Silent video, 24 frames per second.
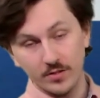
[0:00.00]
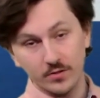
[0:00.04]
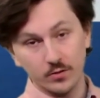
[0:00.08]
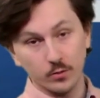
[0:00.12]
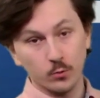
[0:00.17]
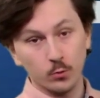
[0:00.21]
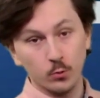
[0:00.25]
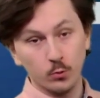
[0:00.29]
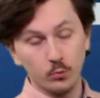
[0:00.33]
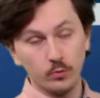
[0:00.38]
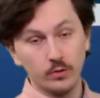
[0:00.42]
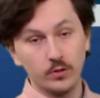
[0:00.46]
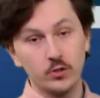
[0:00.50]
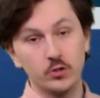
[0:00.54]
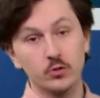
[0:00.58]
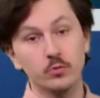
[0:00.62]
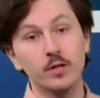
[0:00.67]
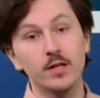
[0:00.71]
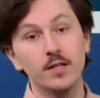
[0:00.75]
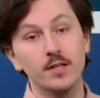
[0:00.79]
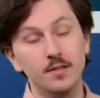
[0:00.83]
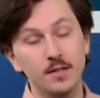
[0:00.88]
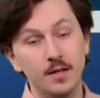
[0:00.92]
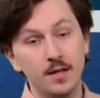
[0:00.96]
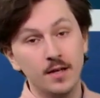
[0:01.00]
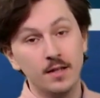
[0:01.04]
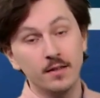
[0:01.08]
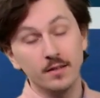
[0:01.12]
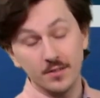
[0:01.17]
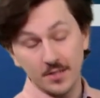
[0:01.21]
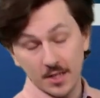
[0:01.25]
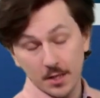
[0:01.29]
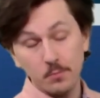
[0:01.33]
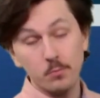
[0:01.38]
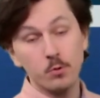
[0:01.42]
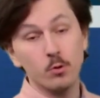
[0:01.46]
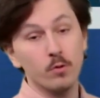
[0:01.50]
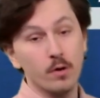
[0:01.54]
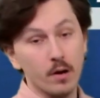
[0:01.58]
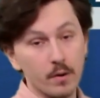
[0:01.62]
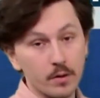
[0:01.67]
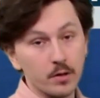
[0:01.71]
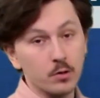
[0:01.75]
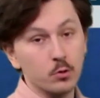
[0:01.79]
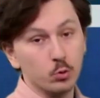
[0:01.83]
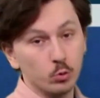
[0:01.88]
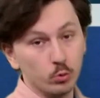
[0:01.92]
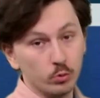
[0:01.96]
The cooling trend, the temporary
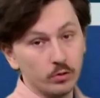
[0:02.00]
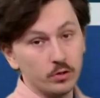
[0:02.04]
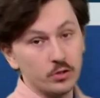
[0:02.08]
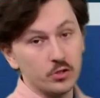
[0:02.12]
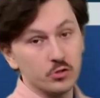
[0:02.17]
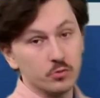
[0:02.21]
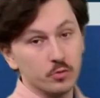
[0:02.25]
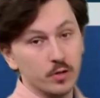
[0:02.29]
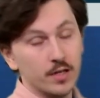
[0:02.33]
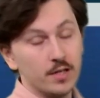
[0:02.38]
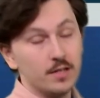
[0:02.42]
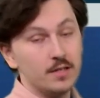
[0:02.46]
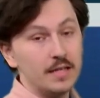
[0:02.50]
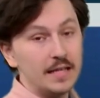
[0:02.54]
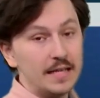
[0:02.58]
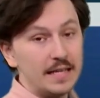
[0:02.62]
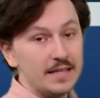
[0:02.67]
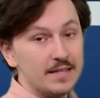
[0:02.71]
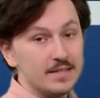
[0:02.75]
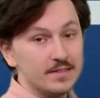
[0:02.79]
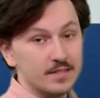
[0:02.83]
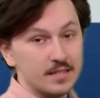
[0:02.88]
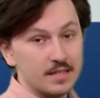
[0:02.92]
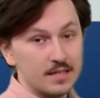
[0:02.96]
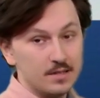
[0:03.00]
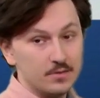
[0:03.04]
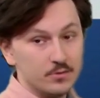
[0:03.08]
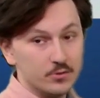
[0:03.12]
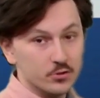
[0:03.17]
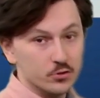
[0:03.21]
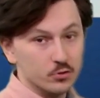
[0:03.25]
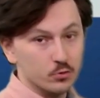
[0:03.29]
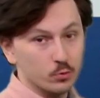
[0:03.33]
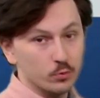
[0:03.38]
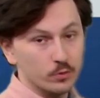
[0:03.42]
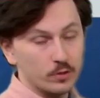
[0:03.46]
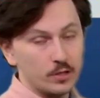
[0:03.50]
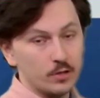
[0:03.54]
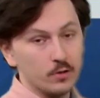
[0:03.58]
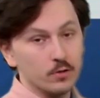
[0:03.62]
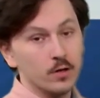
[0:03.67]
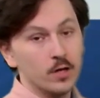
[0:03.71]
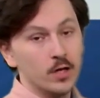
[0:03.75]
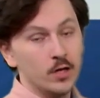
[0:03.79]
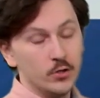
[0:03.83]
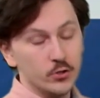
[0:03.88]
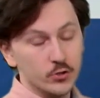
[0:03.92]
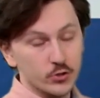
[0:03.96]
cooling trend, is in store here.
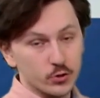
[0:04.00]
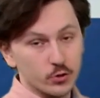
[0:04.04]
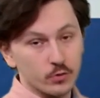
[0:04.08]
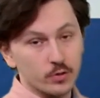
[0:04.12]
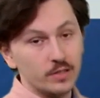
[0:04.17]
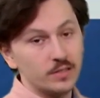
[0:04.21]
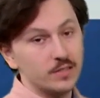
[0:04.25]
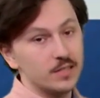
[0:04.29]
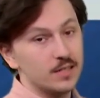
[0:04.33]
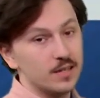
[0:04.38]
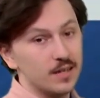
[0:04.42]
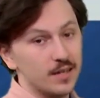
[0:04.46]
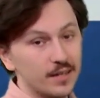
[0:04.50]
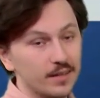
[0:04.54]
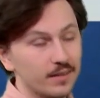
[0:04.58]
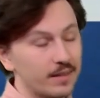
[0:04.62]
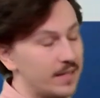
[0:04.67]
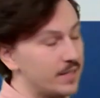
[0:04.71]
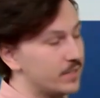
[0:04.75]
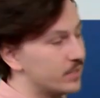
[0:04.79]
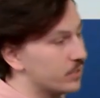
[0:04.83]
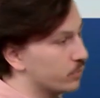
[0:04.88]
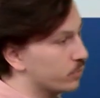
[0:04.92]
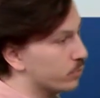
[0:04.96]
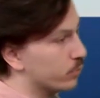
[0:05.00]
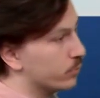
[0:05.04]
Starting tonight, lasting through